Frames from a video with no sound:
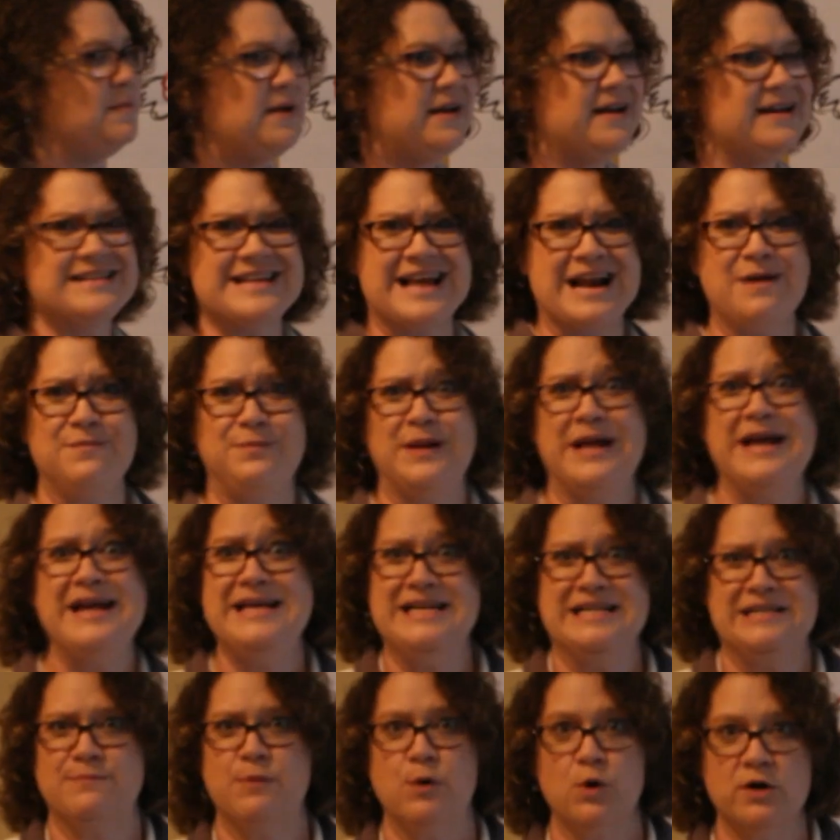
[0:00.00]
because I don't play any
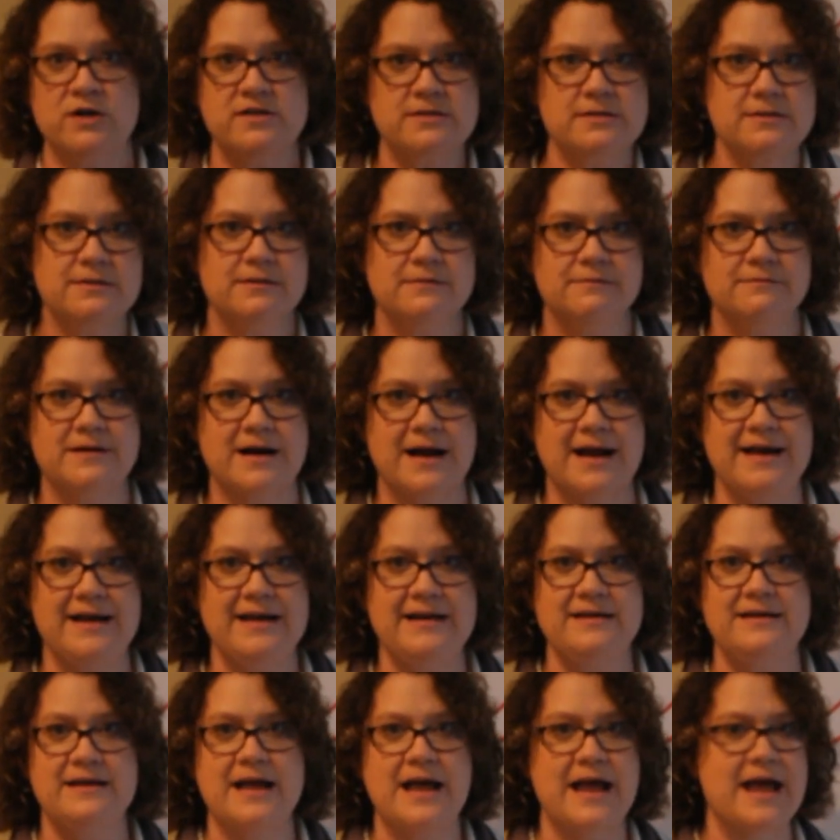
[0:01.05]
sports,
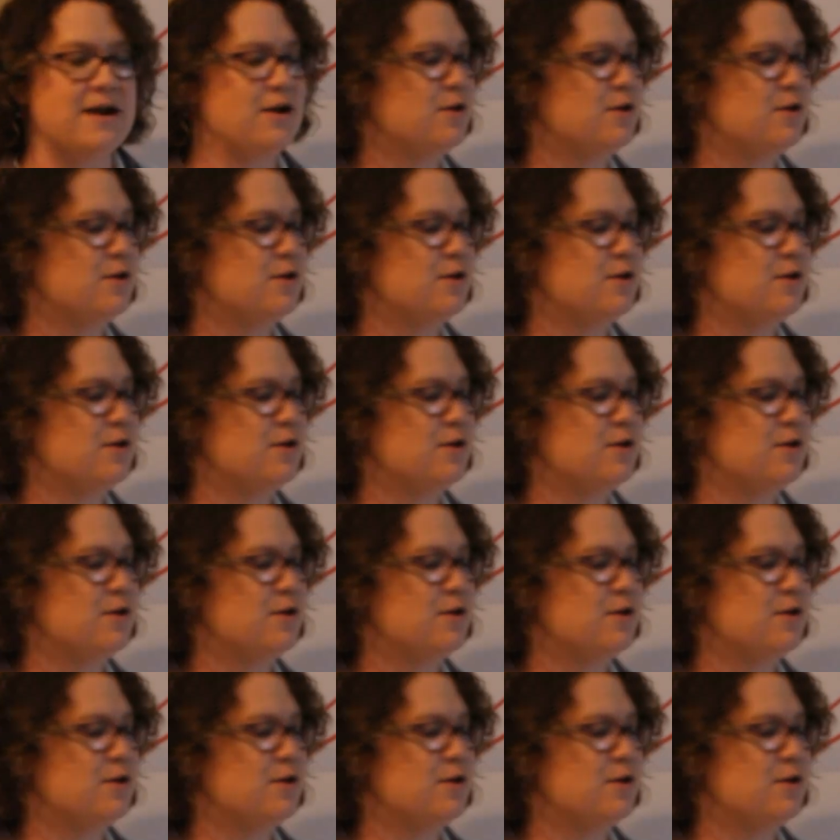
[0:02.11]
right? I